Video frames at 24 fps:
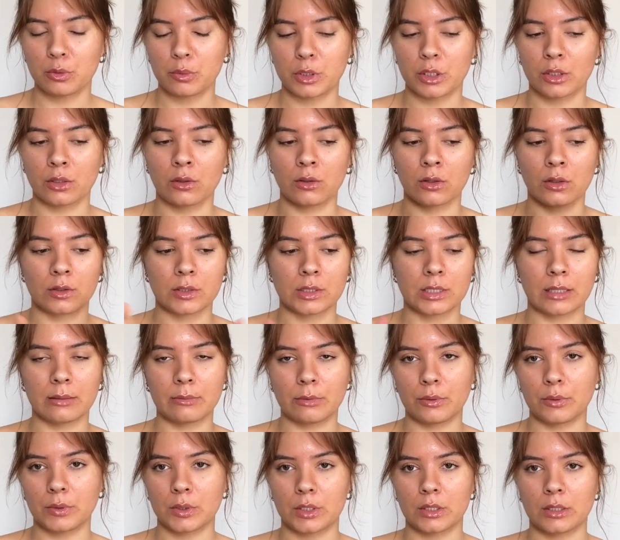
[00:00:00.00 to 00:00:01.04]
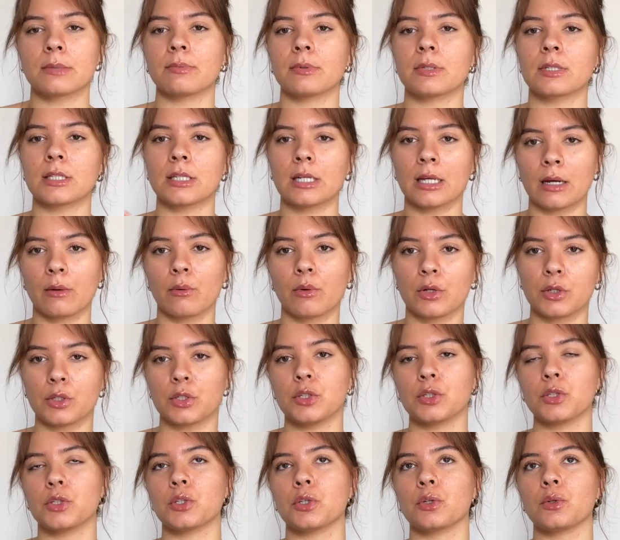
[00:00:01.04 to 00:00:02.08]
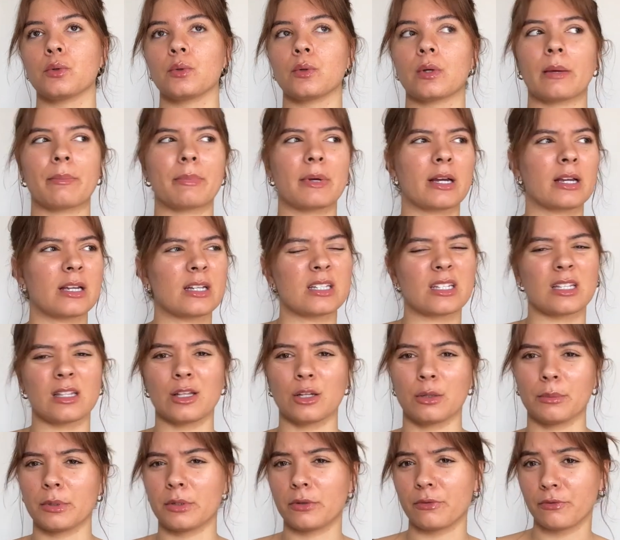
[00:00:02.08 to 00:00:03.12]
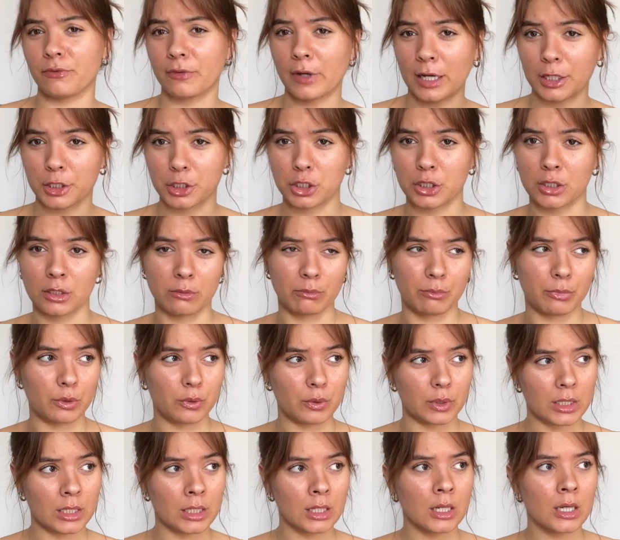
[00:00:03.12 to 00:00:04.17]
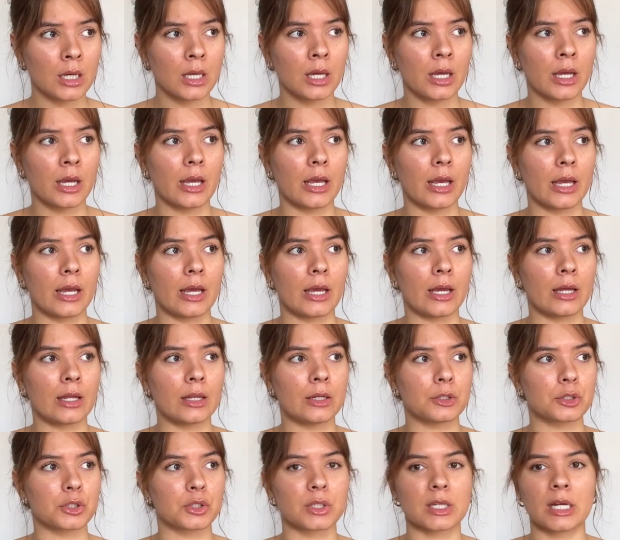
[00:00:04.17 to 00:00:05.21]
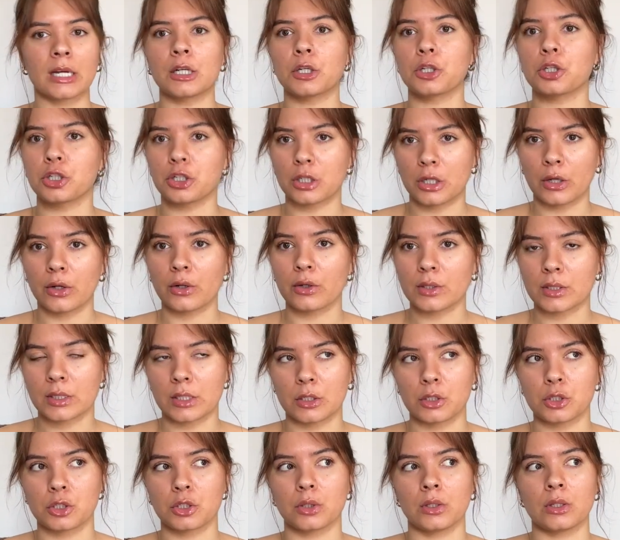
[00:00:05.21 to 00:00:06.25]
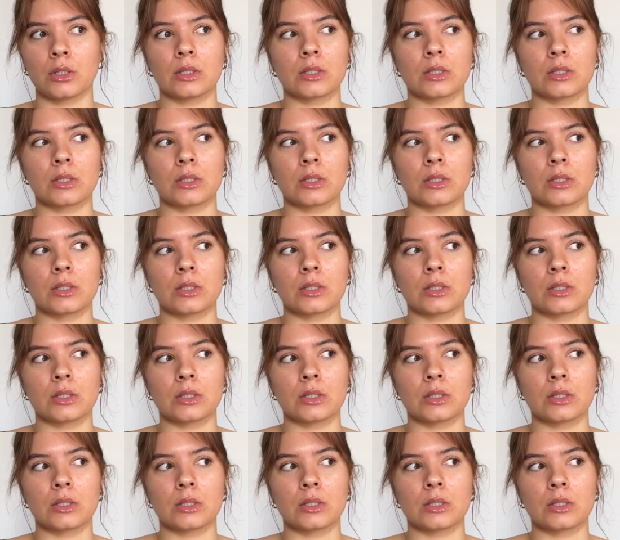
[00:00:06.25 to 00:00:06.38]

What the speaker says: channel, long time no see. But today I wanted to get back into a little bit of fashion and beauty and just kind of share essentially